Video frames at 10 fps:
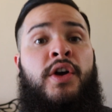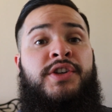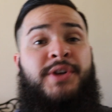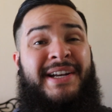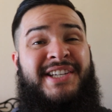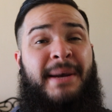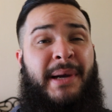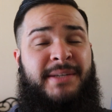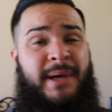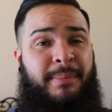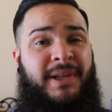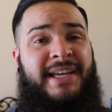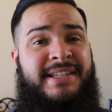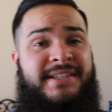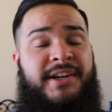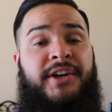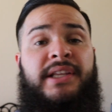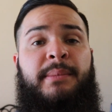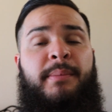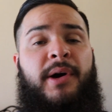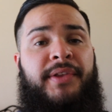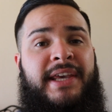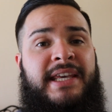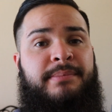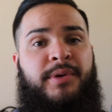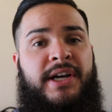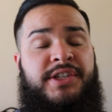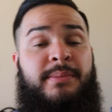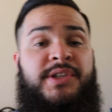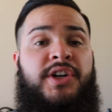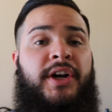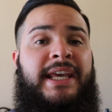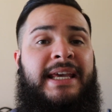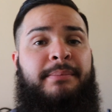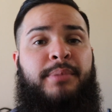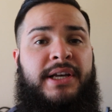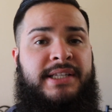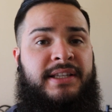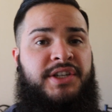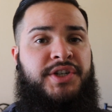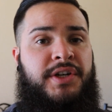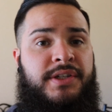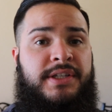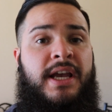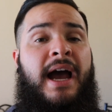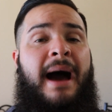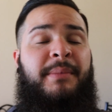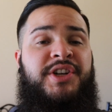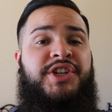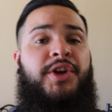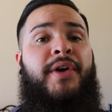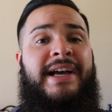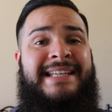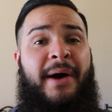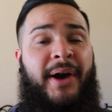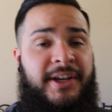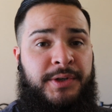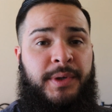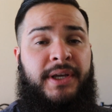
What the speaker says: So I just got back to my place. Derek let me borrow the heat press, so I'm gonna start heat pressing these shirts. I'm gonna show you guys how I do